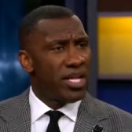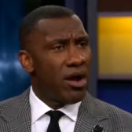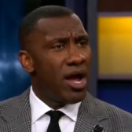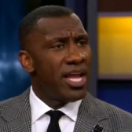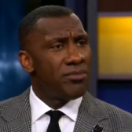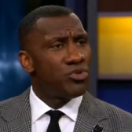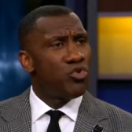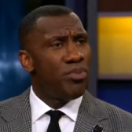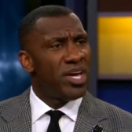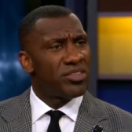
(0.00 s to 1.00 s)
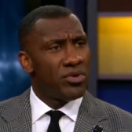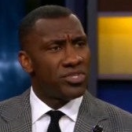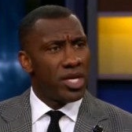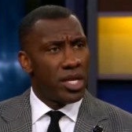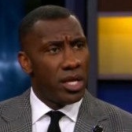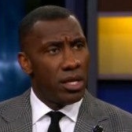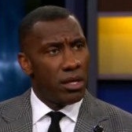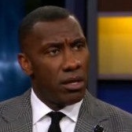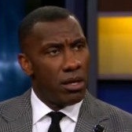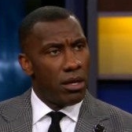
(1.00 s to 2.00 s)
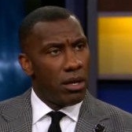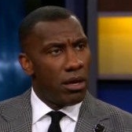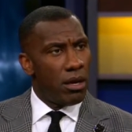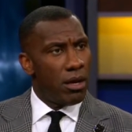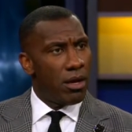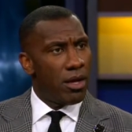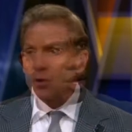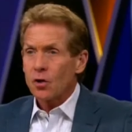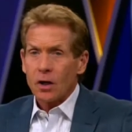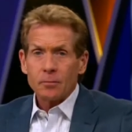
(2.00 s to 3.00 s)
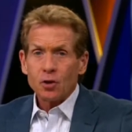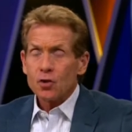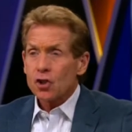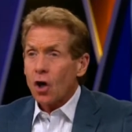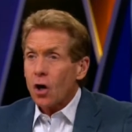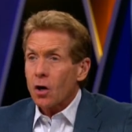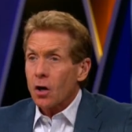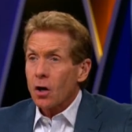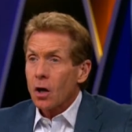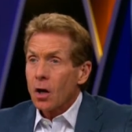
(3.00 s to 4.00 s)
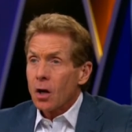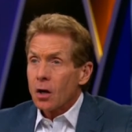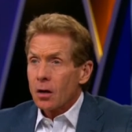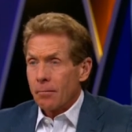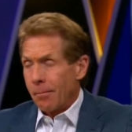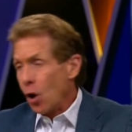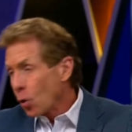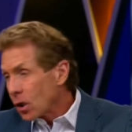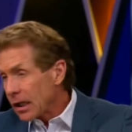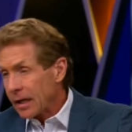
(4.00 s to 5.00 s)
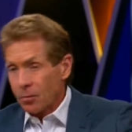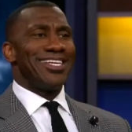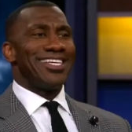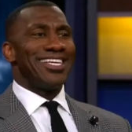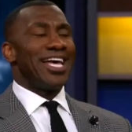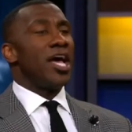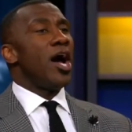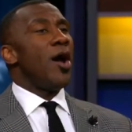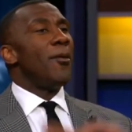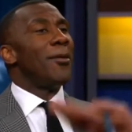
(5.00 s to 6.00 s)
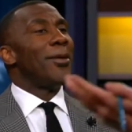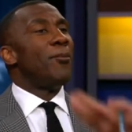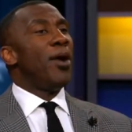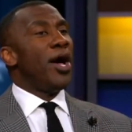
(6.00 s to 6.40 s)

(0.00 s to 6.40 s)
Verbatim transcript: Brandon Carr had him two picks yeah. on Sunday. Okay, well, you hate him. You call him used car. Whoa, whoa, whoa, whoa. whoa. Mo Claiborne, Brandon Carr,